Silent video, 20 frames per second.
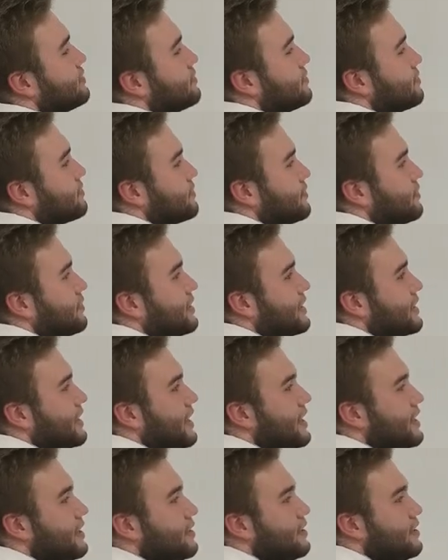down, go through it
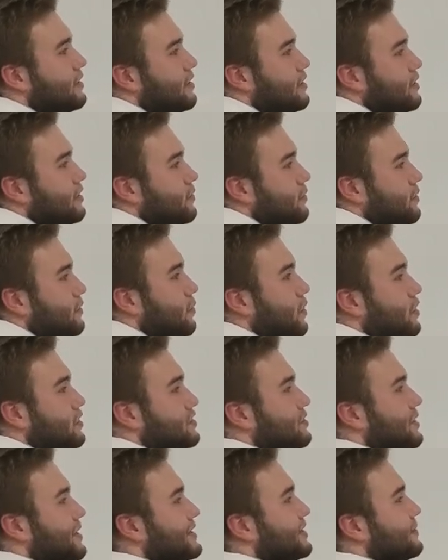again, we
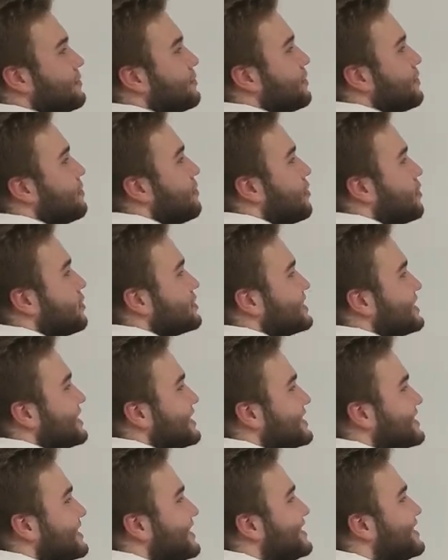want to end up with the most
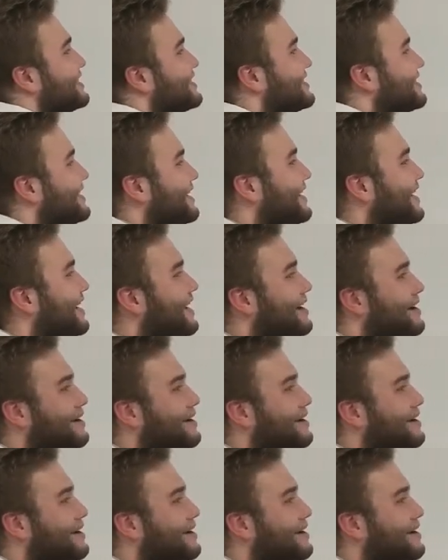excited state